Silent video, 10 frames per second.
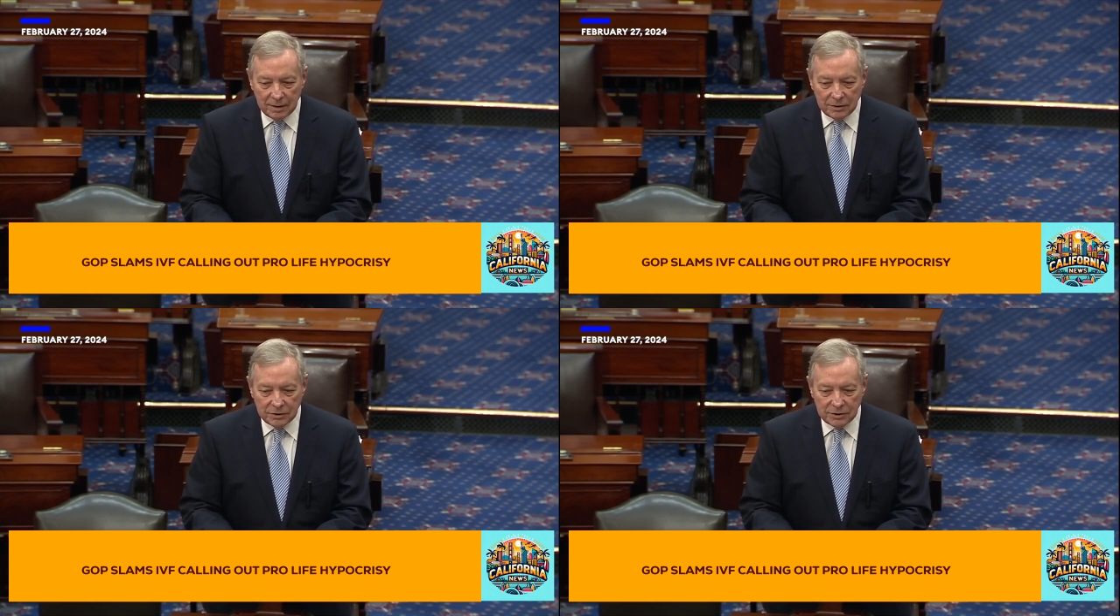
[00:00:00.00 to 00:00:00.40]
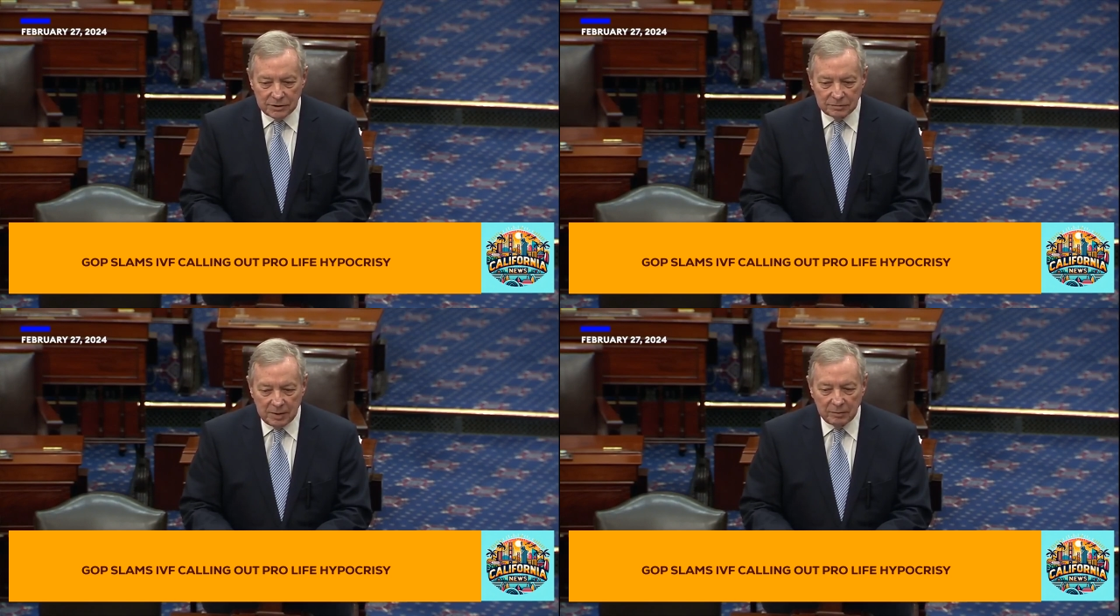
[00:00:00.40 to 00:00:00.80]
She's
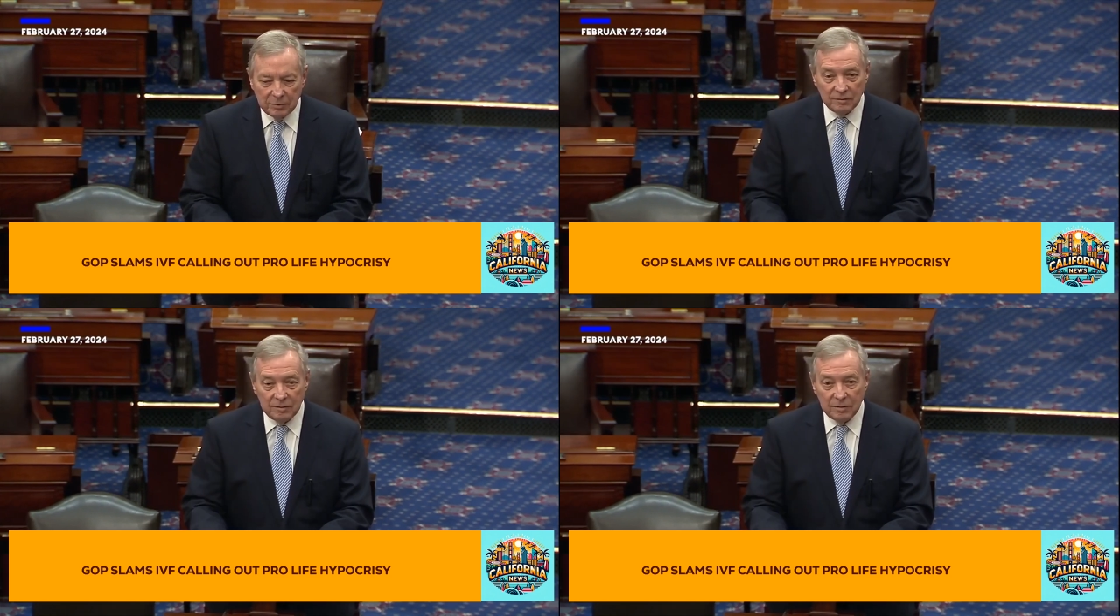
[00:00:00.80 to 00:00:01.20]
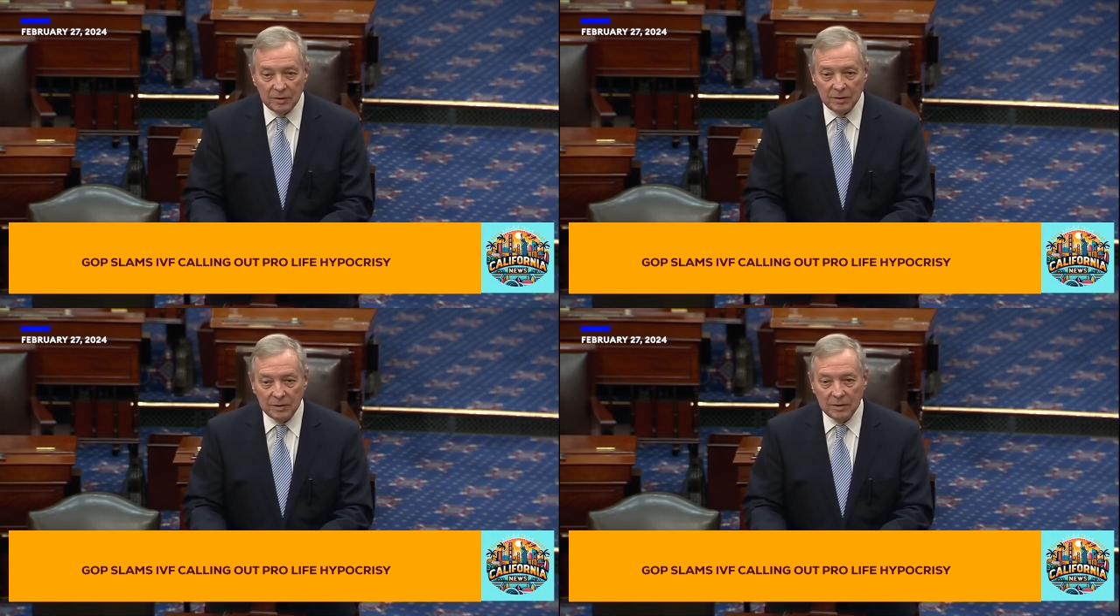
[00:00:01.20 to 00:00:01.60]
a member of the
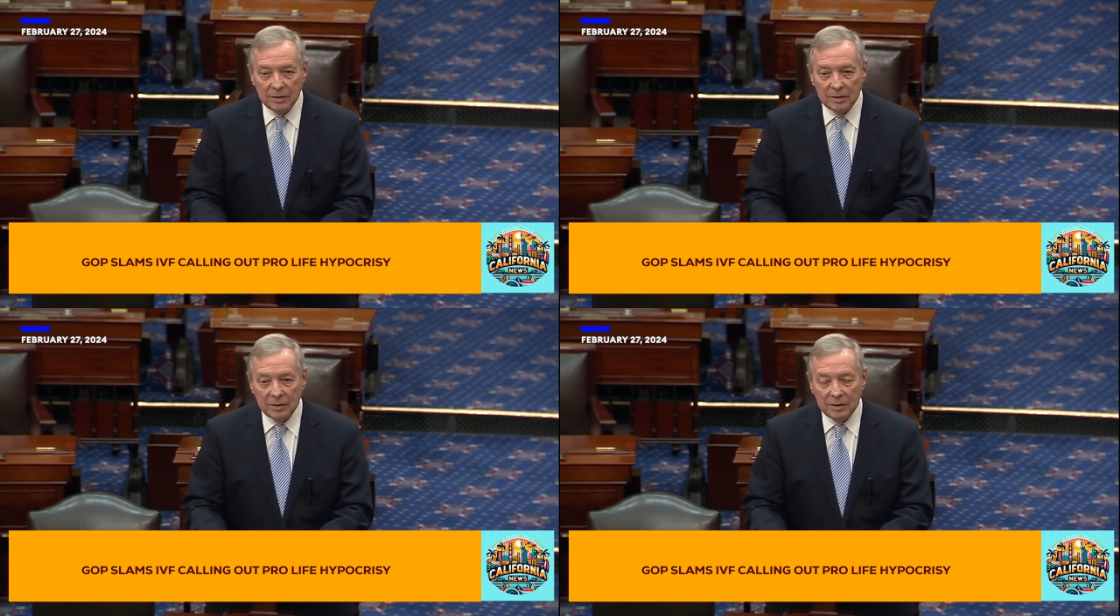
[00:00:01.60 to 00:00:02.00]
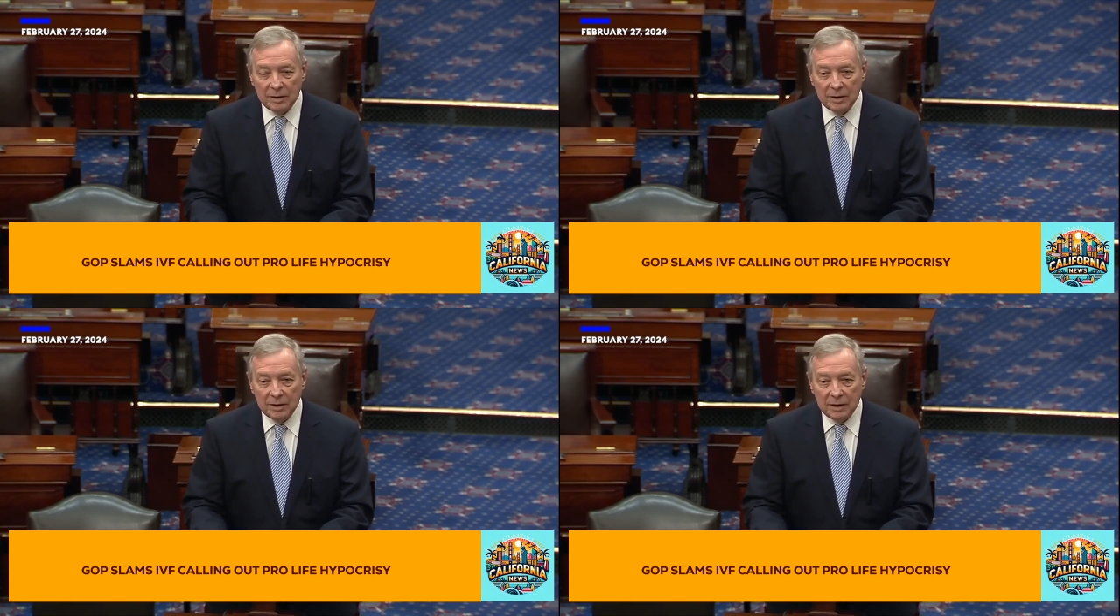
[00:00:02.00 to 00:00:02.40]
member.
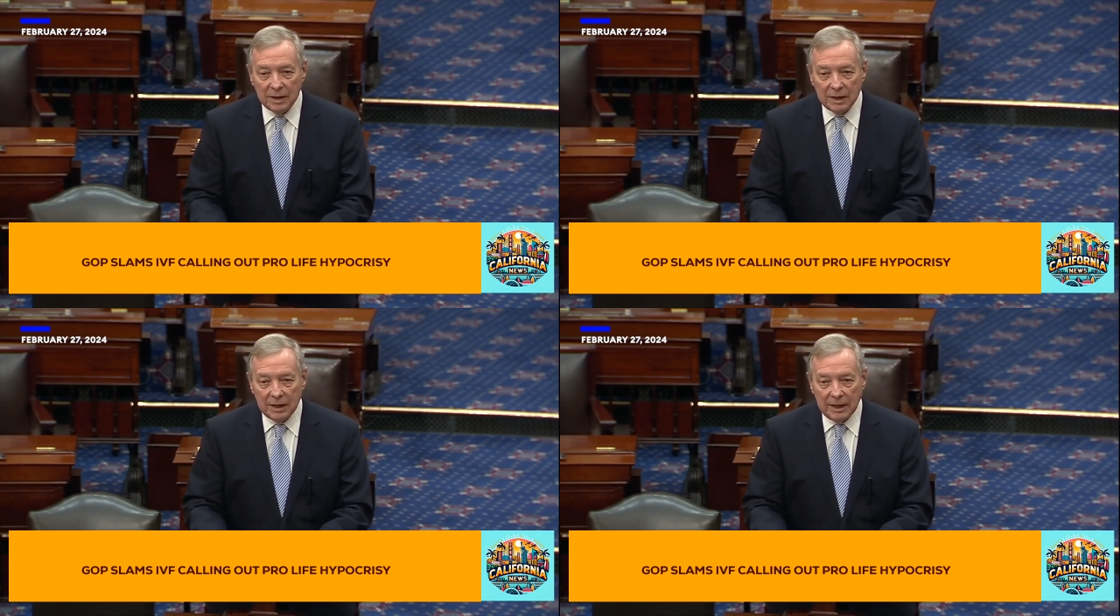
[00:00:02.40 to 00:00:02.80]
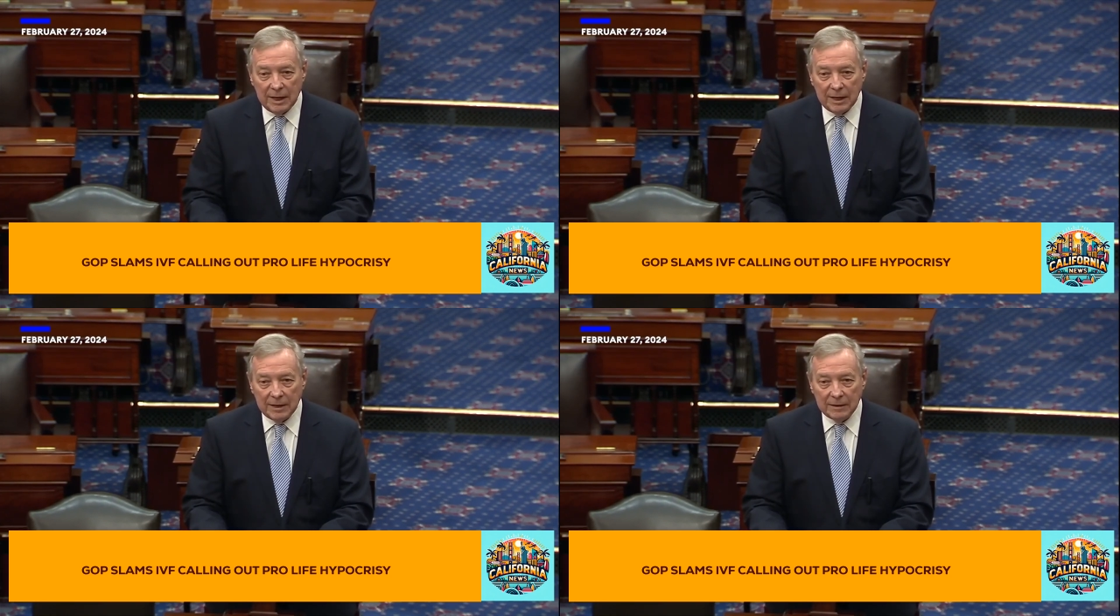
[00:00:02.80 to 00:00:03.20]

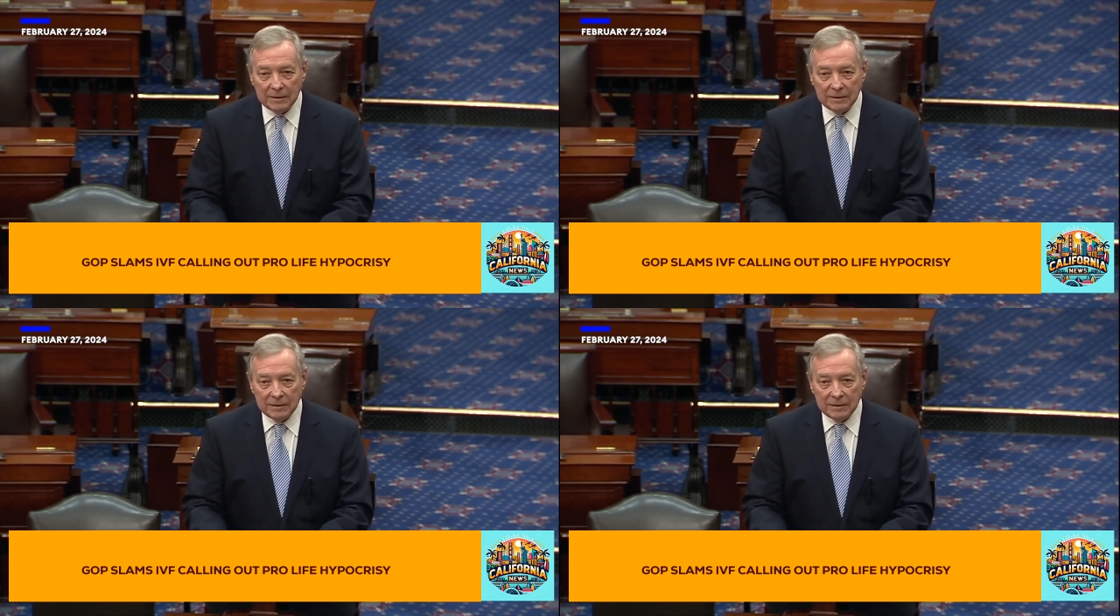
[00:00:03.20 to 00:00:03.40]
And